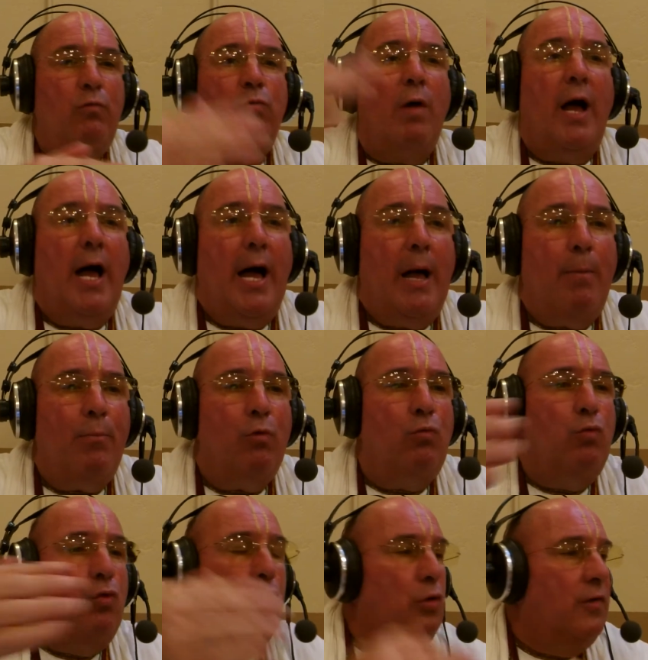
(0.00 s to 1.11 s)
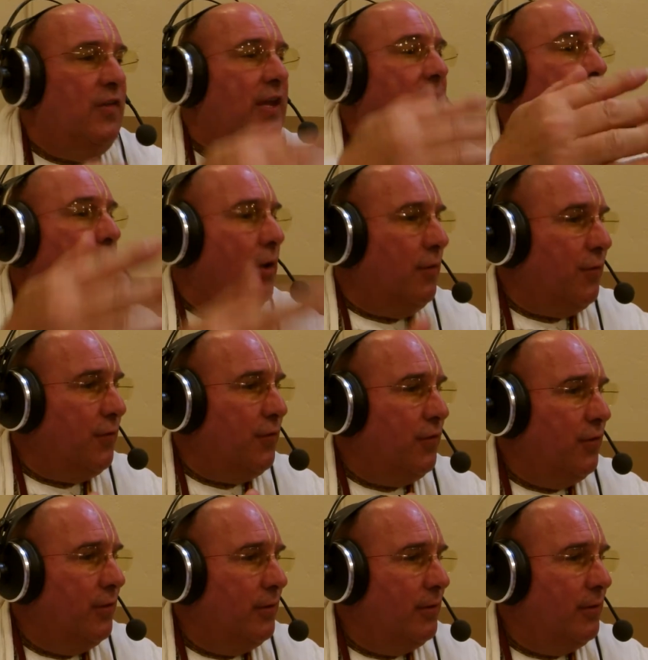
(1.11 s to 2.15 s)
Ram ruled the earth.